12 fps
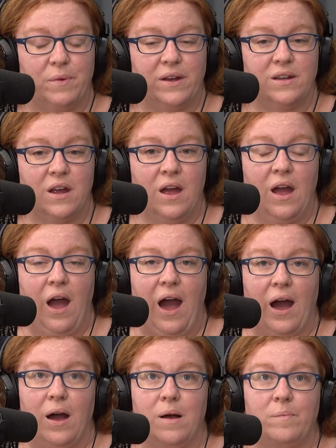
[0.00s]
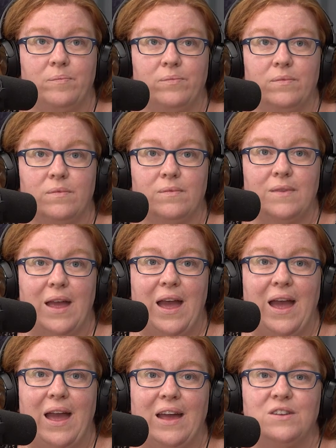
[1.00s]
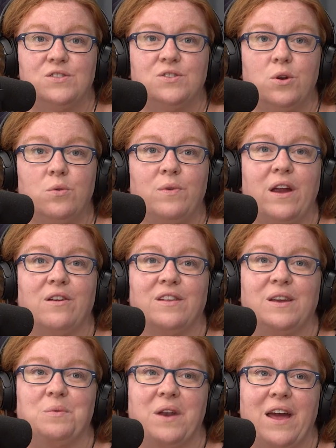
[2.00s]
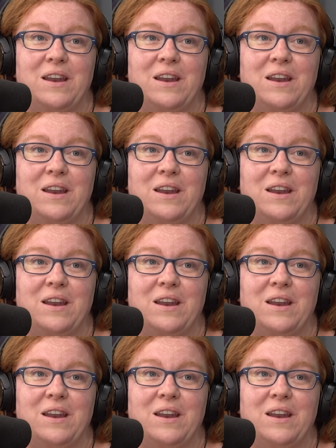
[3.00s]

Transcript: But, and so rarely would